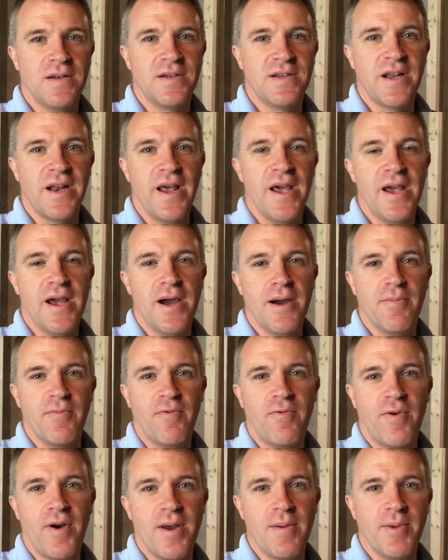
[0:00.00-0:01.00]
Today I'm
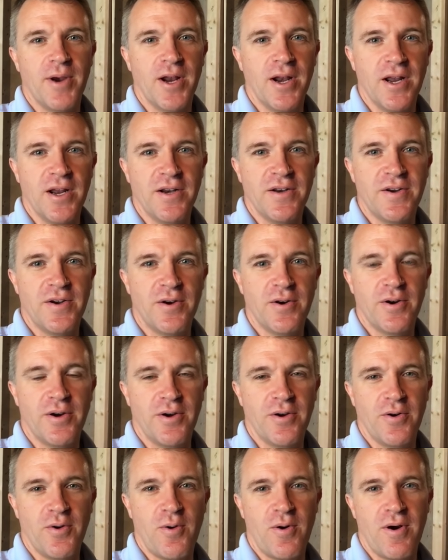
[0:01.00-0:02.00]
framing an
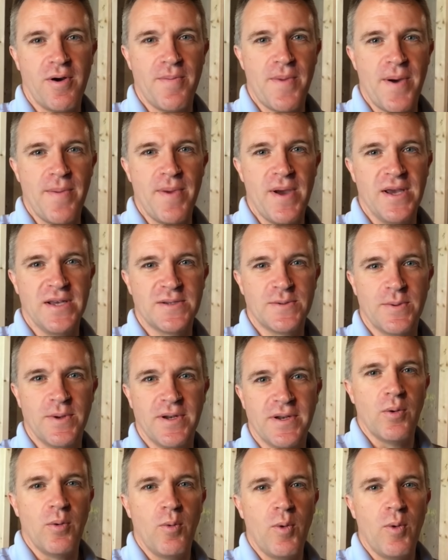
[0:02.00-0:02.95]
interior door in my basement.